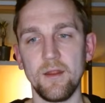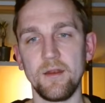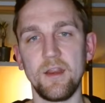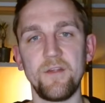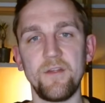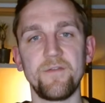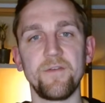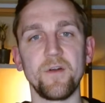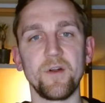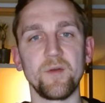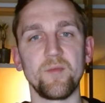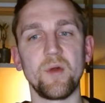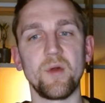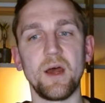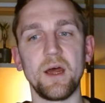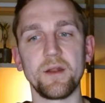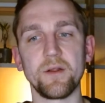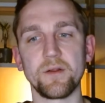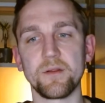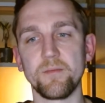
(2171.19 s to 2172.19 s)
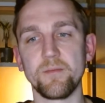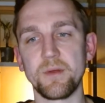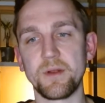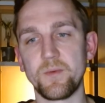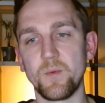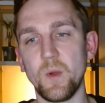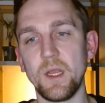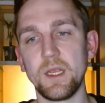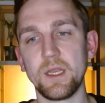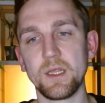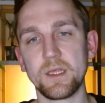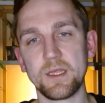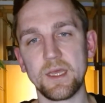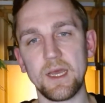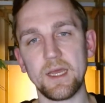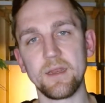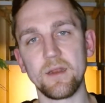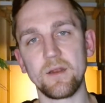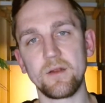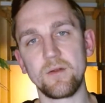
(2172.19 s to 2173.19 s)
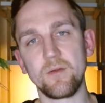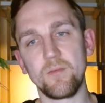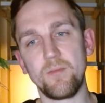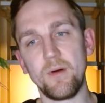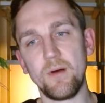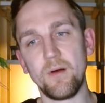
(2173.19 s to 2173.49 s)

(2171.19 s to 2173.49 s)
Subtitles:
different products, but we decided to